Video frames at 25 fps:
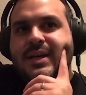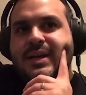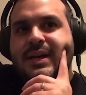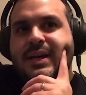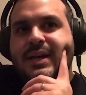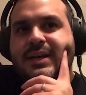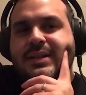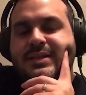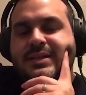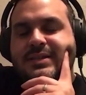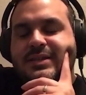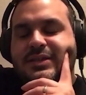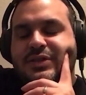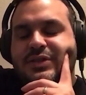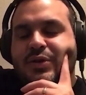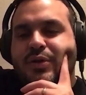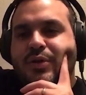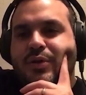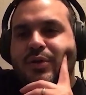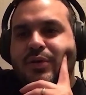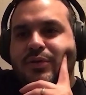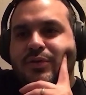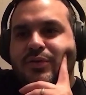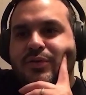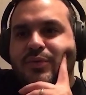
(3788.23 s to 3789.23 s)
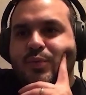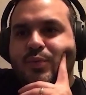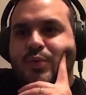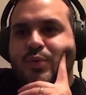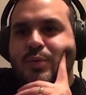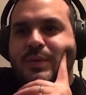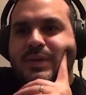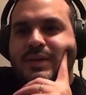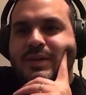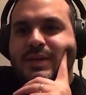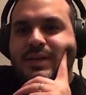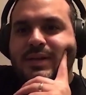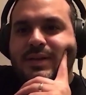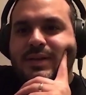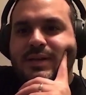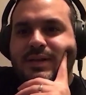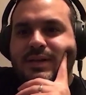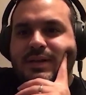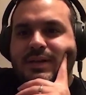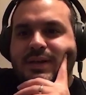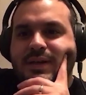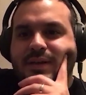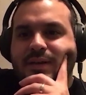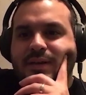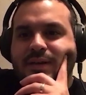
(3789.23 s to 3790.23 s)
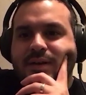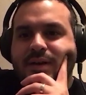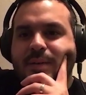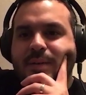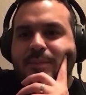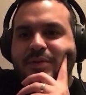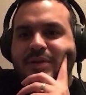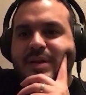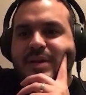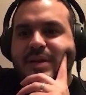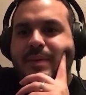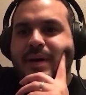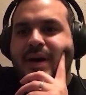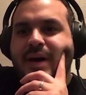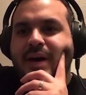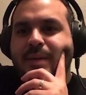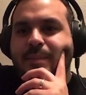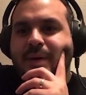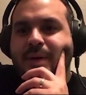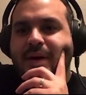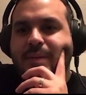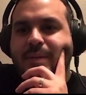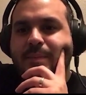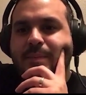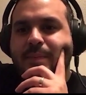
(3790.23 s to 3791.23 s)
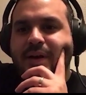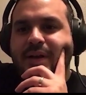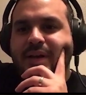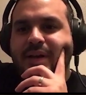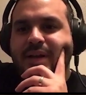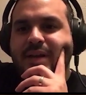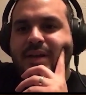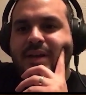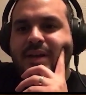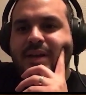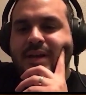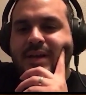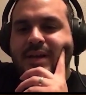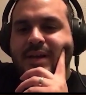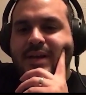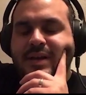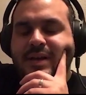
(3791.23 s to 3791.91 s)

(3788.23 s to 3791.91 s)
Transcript: This is your host, Ruben, accompanied by my buddy,